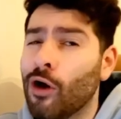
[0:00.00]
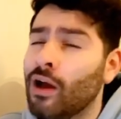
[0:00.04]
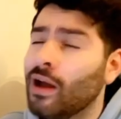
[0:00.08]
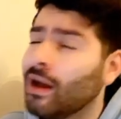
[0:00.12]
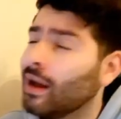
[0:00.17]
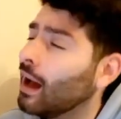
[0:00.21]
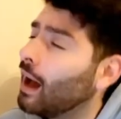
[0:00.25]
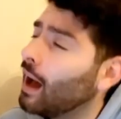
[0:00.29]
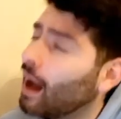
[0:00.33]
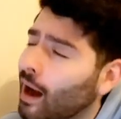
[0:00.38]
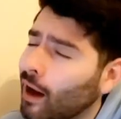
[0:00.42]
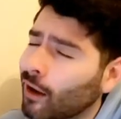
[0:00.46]

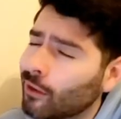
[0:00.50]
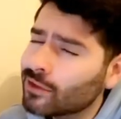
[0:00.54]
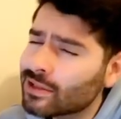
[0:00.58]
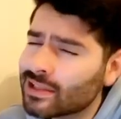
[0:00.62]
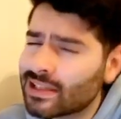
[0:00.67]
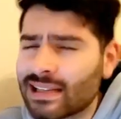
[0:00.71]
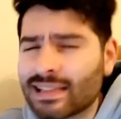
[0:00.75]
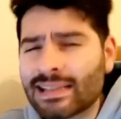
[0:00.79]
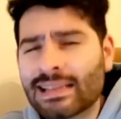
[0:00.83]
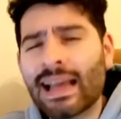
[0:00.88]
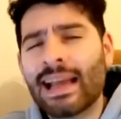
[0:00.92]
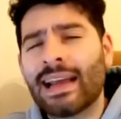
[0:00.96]
how is it
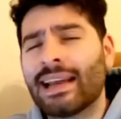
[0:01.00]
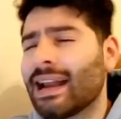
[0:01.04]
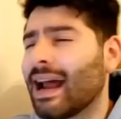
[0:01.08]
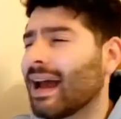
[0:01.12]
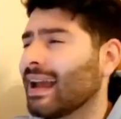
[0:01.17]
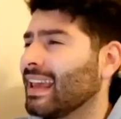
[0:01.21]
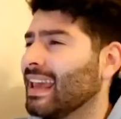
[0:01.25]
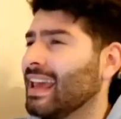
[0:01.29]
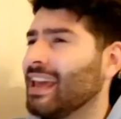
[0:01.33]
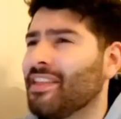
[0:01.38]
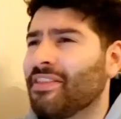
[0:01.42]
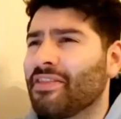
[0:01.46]
saying I
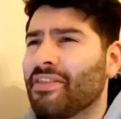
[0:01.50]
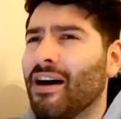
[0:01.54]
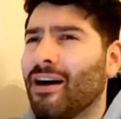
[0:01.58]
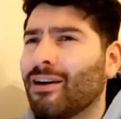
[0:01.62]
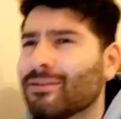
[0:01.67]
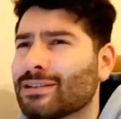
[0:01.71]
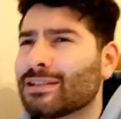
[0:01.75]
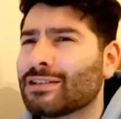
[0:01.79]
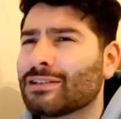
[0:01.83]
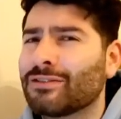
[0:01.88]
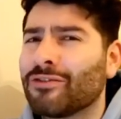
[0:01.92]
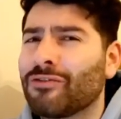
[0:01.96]
get
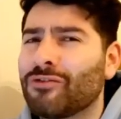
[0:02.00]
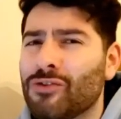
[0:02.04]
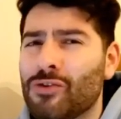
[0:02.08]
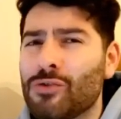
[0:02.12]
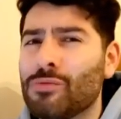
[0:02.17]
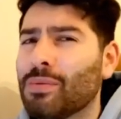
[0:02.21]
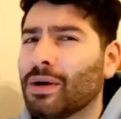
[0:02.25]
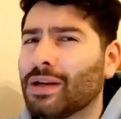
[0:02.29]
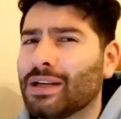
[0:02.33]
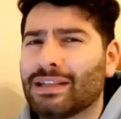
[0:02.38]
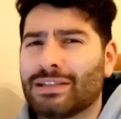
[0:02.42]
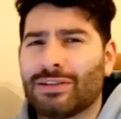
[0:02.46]
thousands of views,
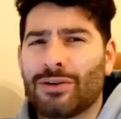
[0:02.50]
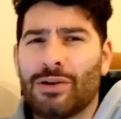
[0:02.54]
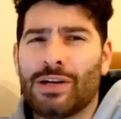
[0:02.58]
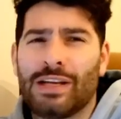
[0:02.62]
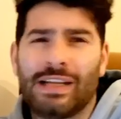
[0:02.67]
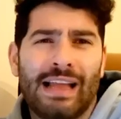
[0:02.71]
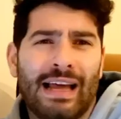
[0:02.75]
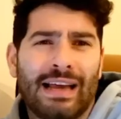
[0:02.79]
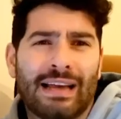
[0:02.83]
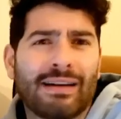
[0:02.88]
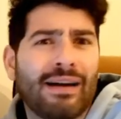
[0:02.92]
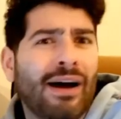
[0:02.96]
but there's only
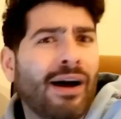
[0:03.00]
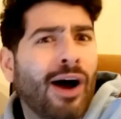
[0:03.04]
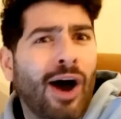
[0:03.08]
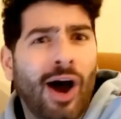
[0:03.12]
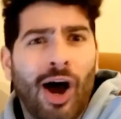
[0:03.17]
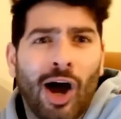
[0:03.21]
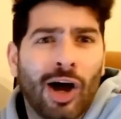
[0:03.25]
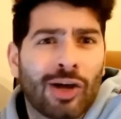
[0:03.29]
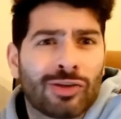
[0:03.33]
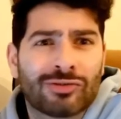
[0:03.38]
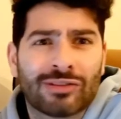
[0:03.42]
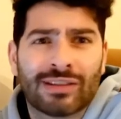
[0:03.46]
like
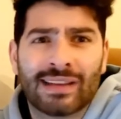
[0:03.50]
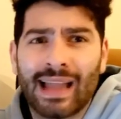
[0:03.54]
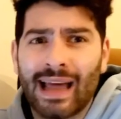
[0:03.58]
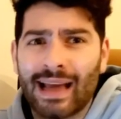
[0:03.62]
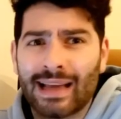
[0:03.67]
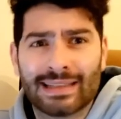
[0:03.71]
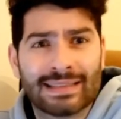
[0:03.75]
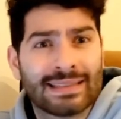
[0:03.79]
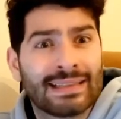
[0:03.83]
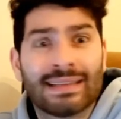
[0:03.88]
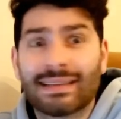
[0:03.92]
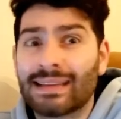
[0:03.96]
100
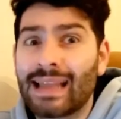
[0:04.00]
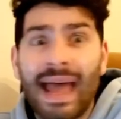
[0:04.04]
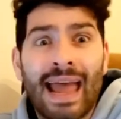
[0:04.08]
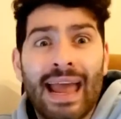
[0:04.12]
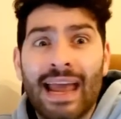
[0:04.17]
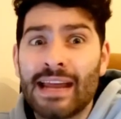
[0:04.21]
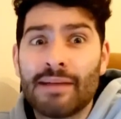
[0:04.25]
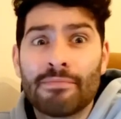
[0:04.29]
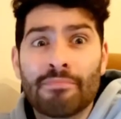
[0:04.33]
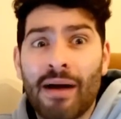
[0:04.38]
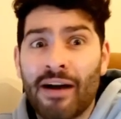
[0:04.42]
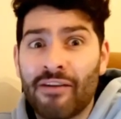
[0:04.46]
likes? That
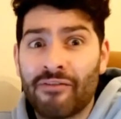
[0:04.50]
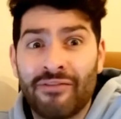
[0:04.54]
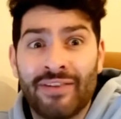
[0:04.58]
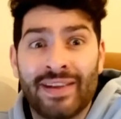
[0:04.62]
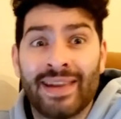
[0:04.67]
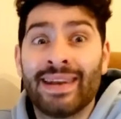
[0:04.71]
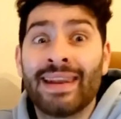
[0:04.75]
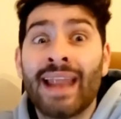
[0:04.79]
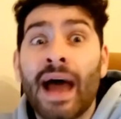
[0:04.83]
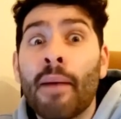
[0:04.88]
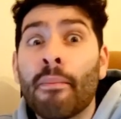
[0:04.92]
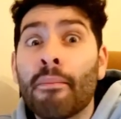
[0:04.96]
ain't mathin'.
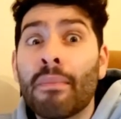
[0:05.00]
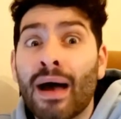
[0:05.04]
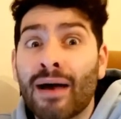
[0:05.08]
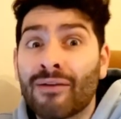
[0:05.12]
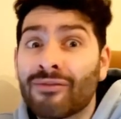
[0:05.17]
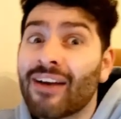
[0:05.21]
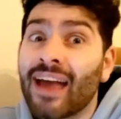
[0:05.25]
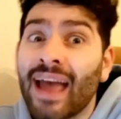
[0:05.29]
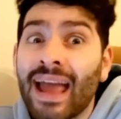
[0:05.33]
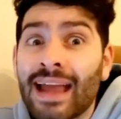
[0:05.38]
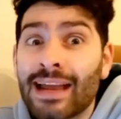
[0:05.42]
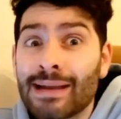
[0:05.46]
That math
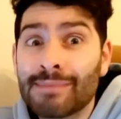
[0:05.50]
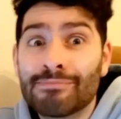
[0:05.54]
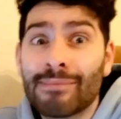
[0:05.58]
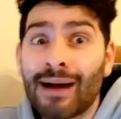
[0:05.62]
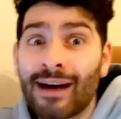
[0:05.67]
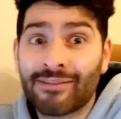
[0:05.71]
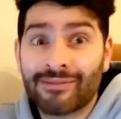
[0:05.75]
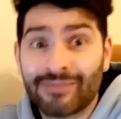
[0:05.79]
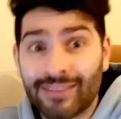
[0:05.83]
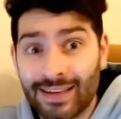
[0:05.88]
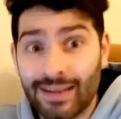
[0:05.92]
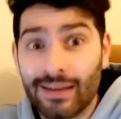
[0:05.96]
ain't
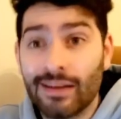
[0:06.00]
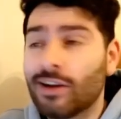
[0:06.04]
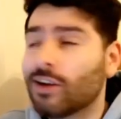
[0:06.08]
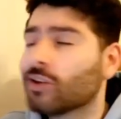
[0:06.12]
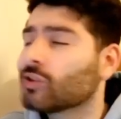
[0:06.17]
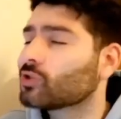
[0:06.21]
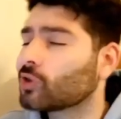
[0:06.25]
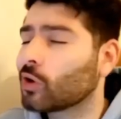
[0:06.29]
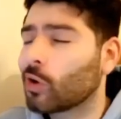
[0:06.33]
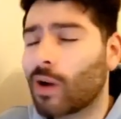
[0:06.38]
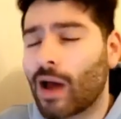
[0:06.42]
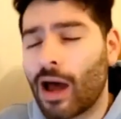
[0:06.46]
mathin'.
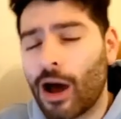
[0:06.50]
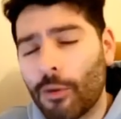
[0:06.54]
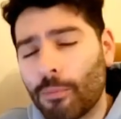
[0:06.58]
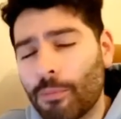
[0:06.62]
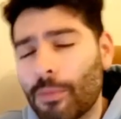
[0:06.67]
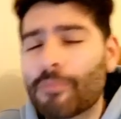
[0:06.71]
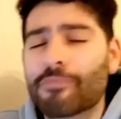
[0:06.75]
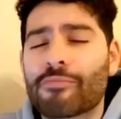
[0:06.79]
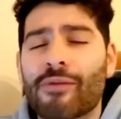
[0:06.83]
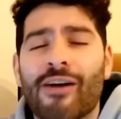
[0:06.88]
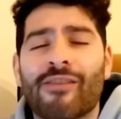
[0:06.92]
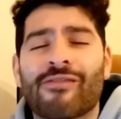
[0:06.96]
So help a
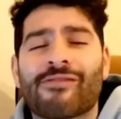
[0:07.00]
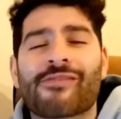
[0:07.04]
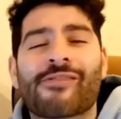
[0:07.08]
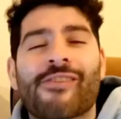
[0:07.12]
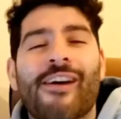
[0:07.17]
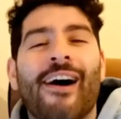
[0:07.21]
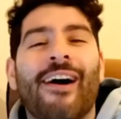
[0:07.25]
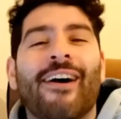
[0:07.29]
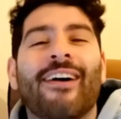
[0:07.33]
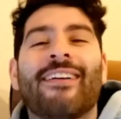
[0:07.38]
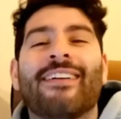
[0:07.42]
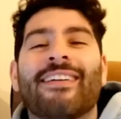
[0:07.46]
brother
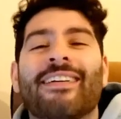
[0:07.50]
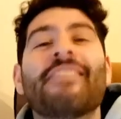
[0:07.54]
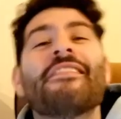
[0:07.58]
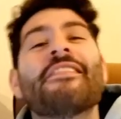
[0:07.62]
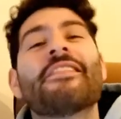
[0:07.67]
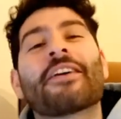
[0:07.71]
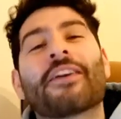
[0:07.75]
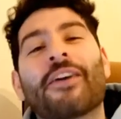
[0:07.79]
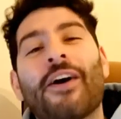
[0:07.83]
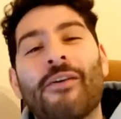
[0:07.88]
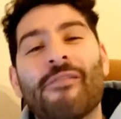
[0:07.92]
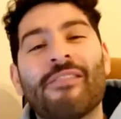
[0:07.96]
out.
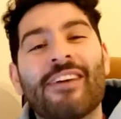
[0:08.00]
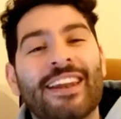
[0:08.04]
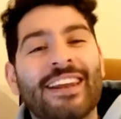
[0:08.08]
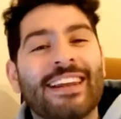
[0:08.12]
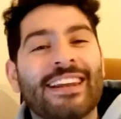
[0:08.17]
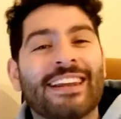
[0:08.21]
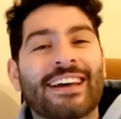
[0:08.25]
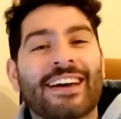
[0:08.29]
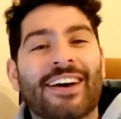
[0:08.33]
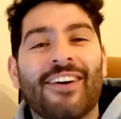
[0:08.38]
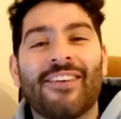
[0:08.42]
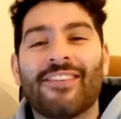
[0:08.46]
Comment in
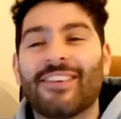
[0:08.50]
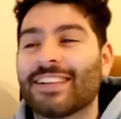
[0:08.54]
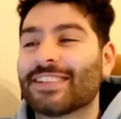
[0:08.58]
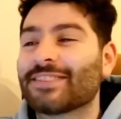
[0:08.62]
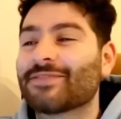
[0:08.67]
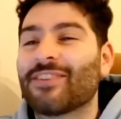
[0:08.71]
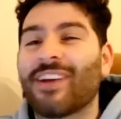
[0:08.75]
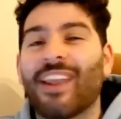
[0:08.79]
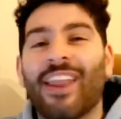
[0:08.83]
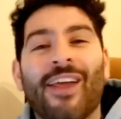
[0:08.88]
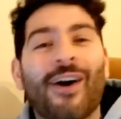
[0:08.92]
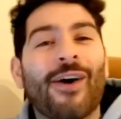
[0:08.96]
the comments
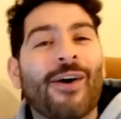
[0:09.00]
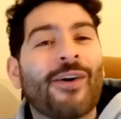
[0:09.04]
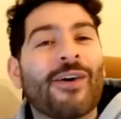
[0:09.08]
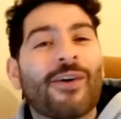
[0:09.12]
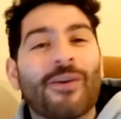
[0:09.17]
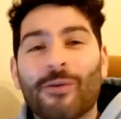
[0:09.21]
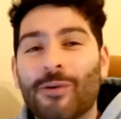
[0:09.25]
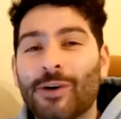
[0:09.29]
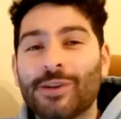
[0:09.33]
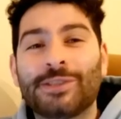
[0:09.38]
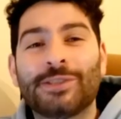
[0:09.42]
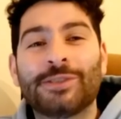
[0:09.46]
below
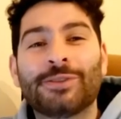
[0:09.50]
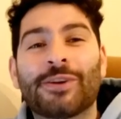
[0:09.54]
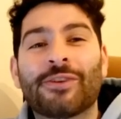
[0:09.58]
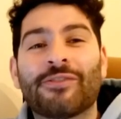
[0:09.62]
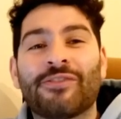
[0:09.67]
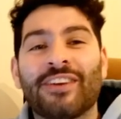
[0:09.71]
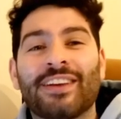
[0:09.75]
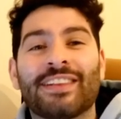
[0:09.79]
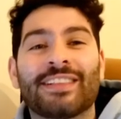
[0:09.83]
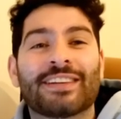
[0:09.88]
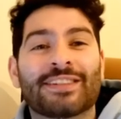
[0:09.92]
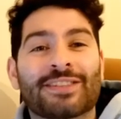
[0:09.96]
what you
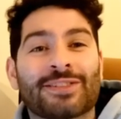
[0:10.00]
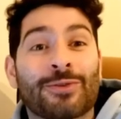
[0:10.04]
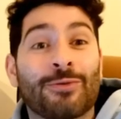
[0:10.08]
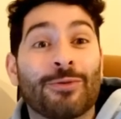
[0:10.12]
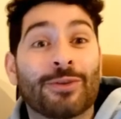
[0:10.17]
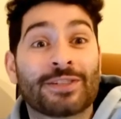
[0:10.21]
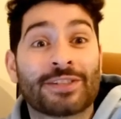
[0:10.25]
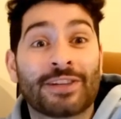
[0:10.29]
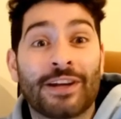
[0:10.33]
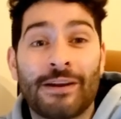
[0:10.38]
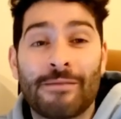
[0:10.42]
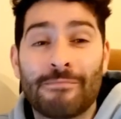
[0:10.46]
think the score's
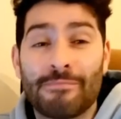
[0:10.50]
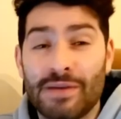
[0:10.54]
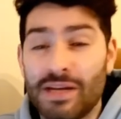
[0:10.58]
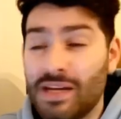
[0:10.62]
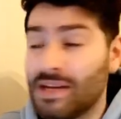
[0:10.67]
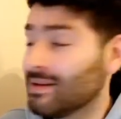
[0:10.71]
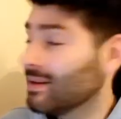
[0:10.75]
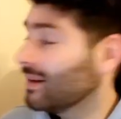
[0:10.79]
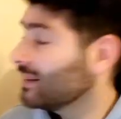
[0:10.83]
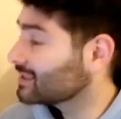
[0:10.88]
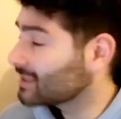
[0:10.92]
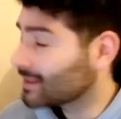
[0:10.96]
gonna be.
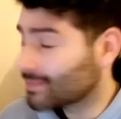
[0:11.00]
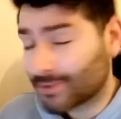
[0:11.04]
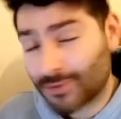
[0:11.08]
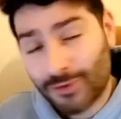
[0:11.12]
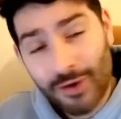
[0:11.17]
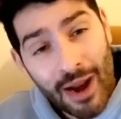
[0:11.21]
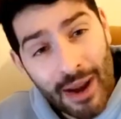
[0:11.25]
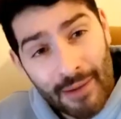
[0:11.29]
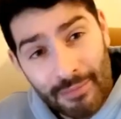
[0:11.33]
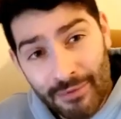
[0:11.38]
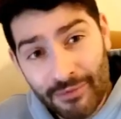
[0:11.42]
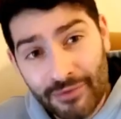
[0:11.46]

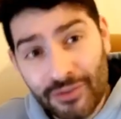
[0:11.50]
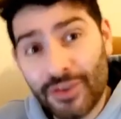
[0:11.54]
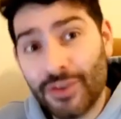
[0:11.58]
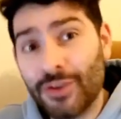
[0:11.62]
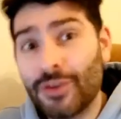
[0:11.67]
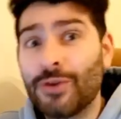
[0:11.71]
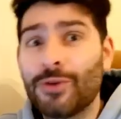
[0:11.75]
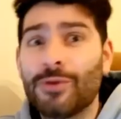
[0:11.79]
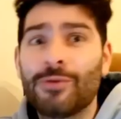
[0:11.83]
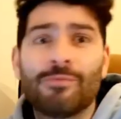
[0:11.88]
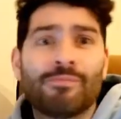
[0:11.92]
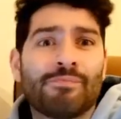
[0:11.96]
Subscribe if you're
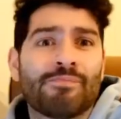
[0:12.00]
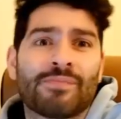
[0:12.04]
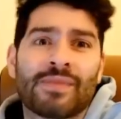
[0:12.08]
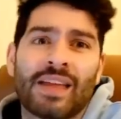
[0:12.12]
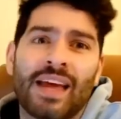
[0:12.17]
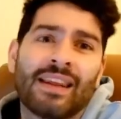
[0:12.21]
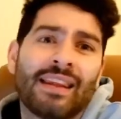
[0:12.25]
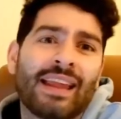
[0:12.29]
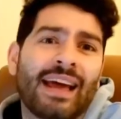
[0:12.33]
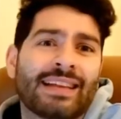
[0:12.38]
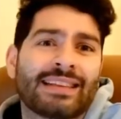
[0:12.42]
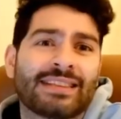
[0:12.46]
new and
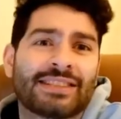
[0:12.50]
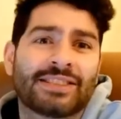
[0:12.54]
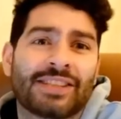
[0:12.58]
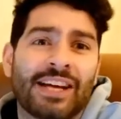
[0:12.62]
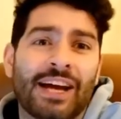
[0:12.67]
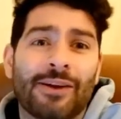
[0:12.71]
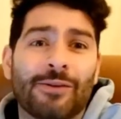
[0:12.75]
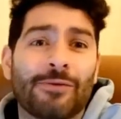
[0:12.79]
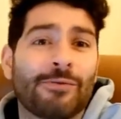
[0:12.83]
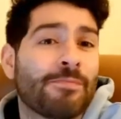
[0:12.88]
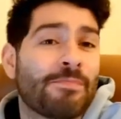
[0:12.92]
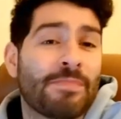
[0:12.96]
like the
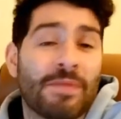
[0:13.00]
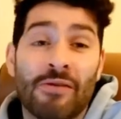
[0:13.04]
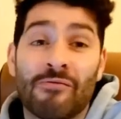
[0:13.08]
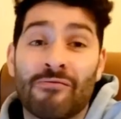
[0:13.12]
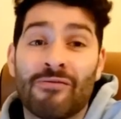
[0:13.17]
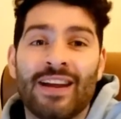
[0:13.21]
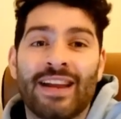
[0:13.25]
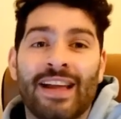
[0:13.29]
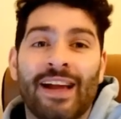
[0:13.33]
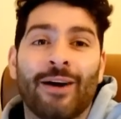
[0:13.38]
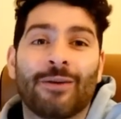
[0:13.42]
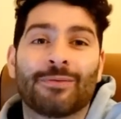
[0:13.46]
channel. It
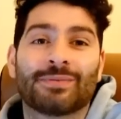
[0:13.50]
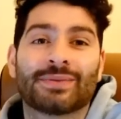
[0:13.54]
really helps and